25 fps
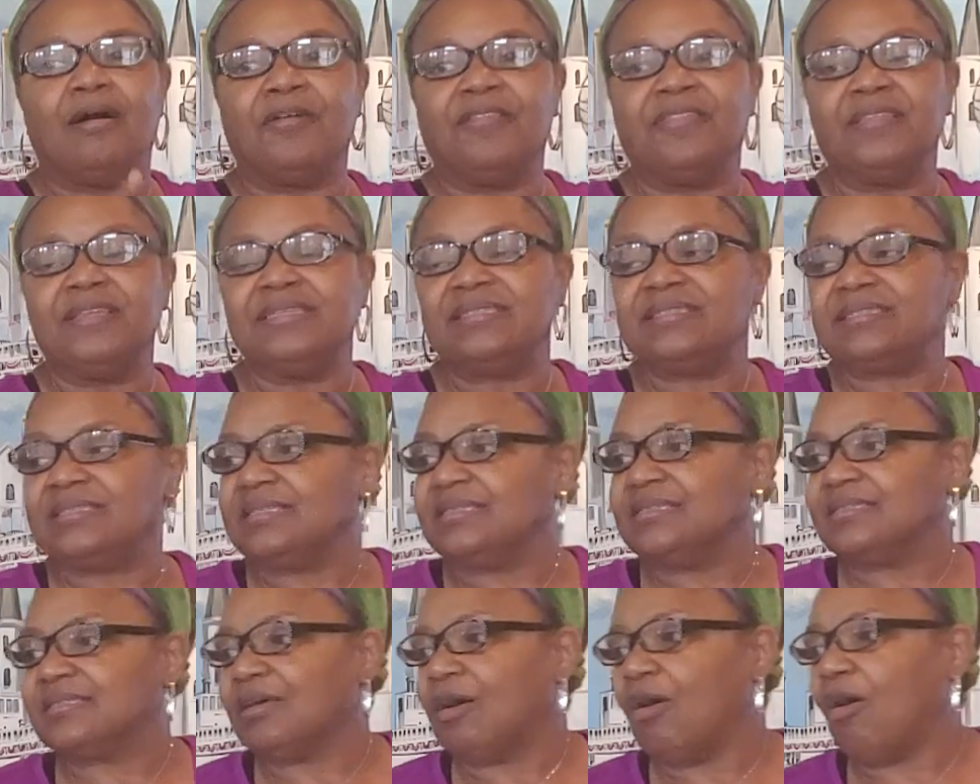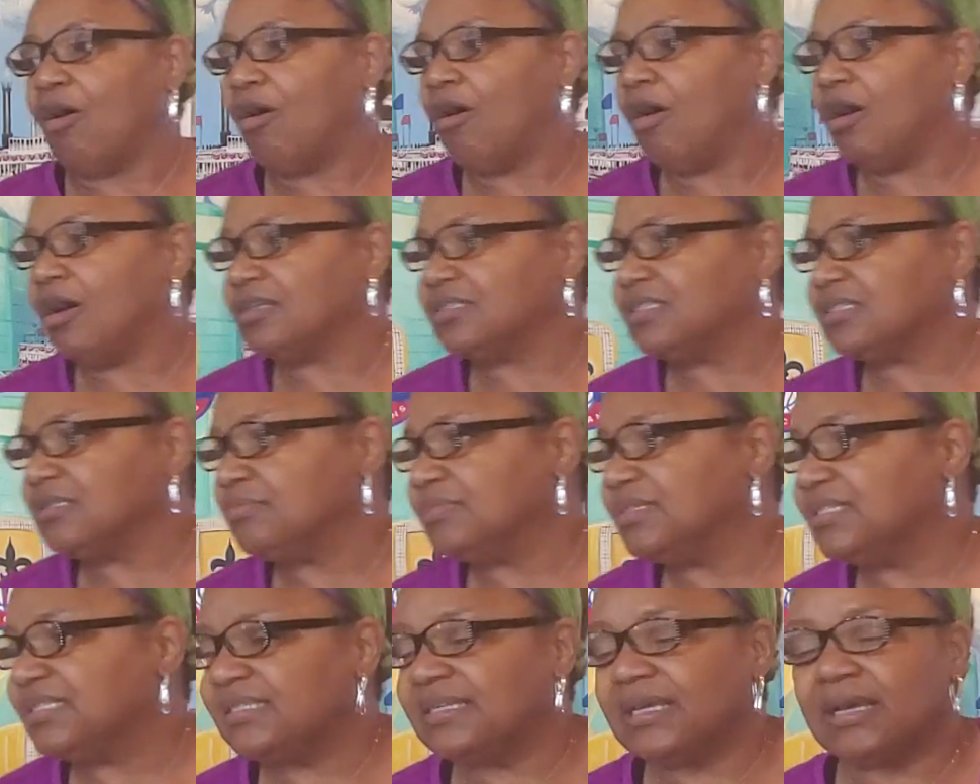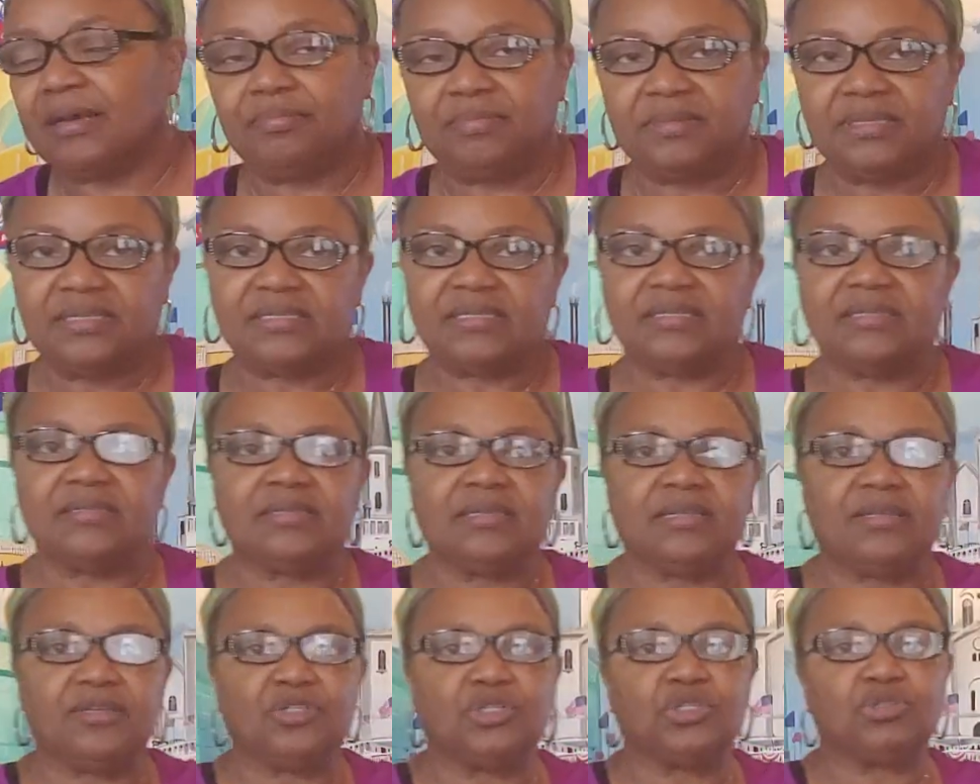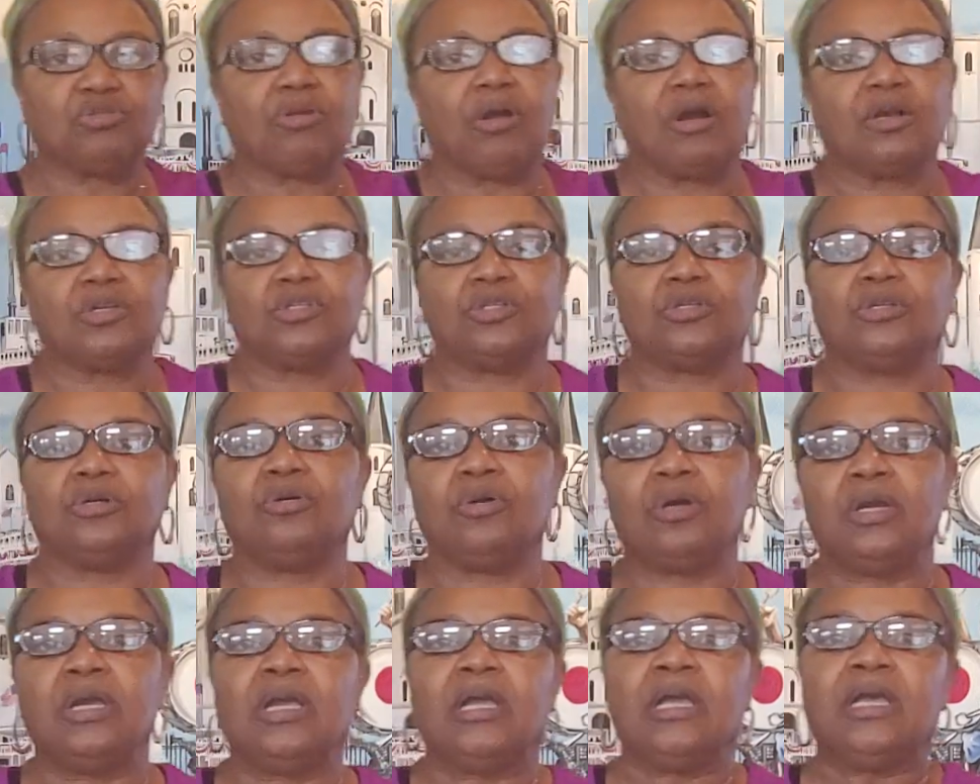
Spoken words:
This is an awesome step. This is the instructional.